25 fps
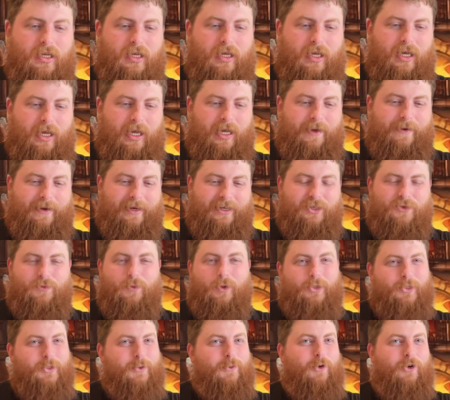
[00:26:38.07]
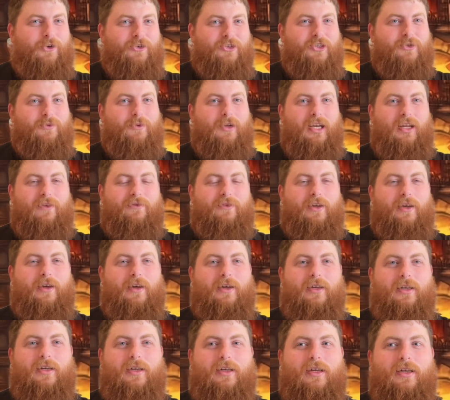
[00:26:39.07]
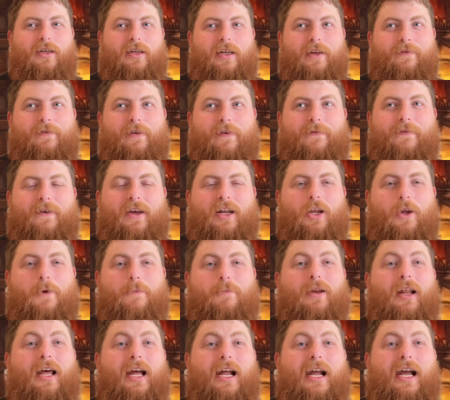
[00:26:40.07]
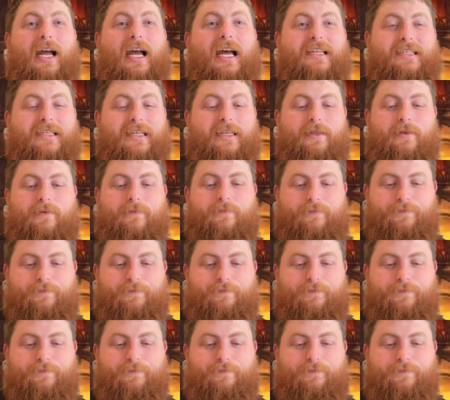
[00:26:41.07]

and it's one to watch as well if a fellow player has it.